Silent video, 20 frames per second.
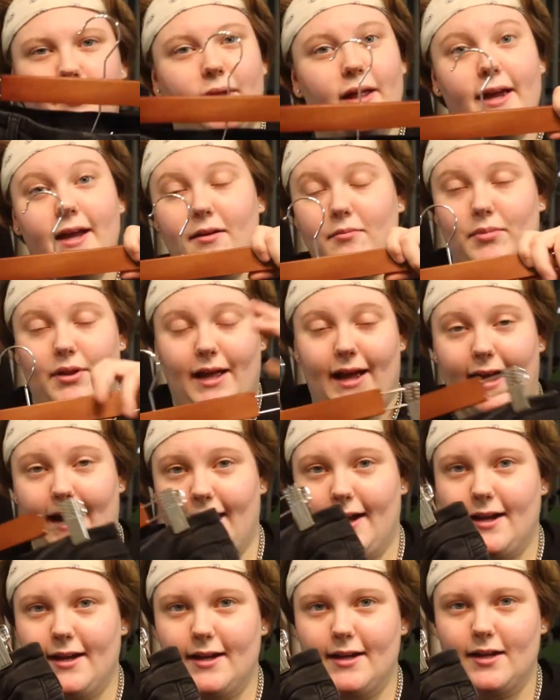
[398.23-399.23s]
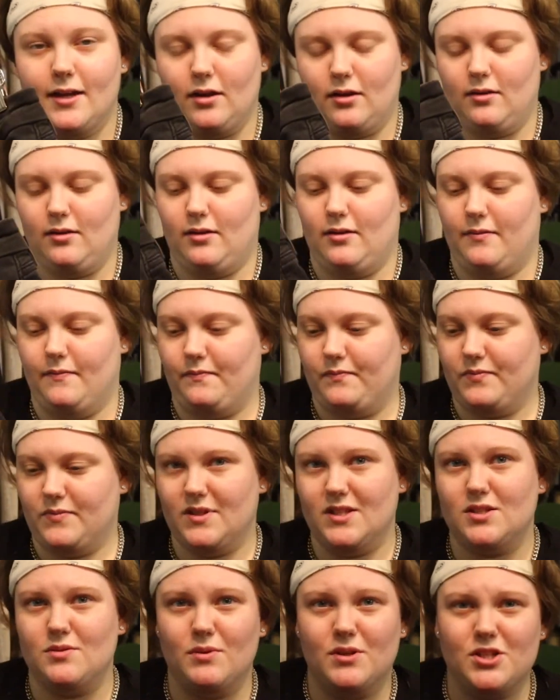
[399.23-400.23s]
plain black
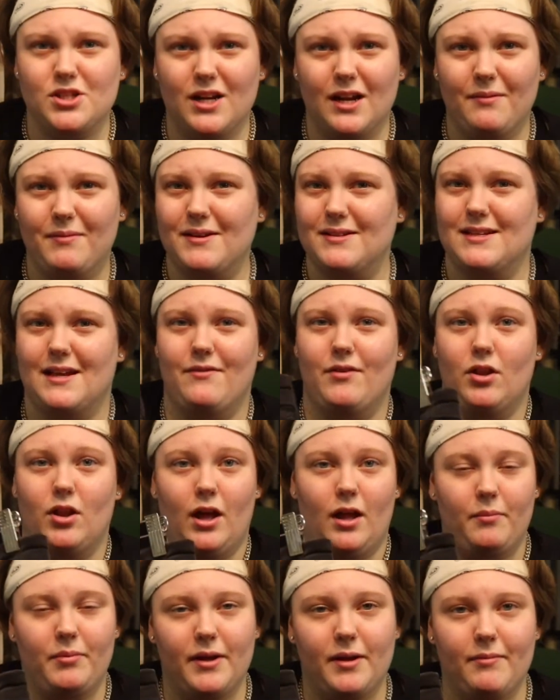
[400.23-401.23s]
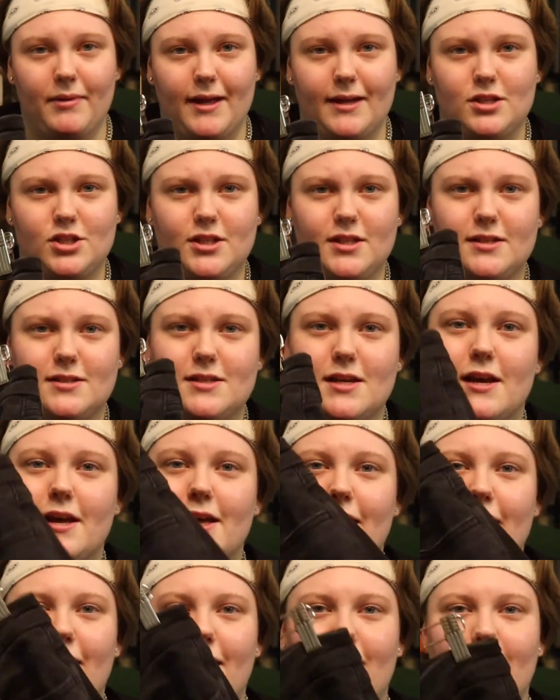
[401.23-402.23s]
to switch it up, because I have a lot of plain black jeans,
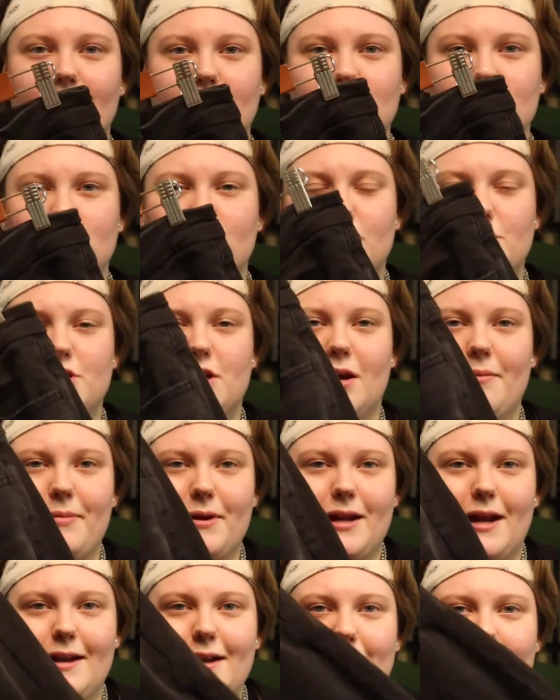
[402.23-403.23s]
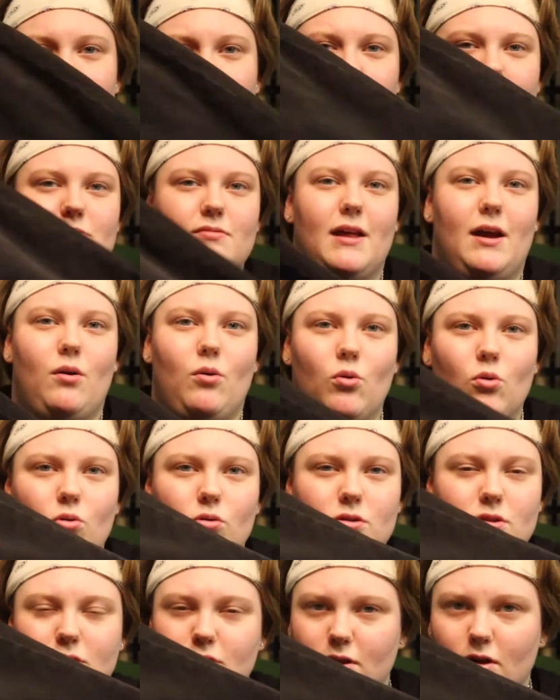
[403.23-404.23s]
and this will switch it up. And I needed jeans without
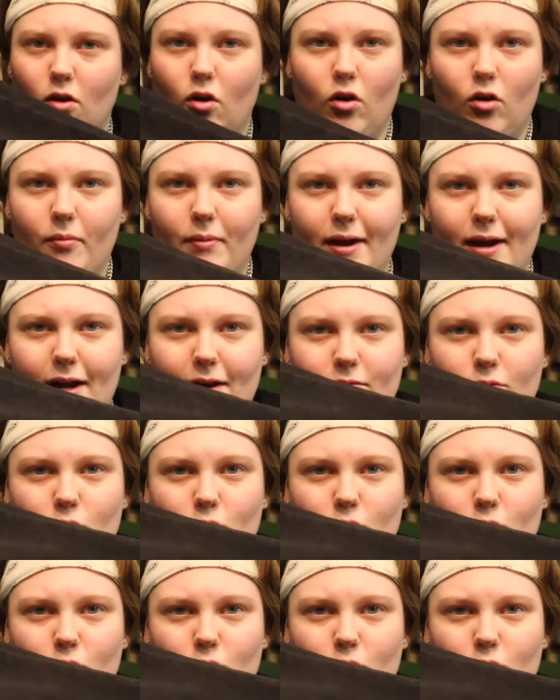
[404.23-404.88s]
holes because like all mine have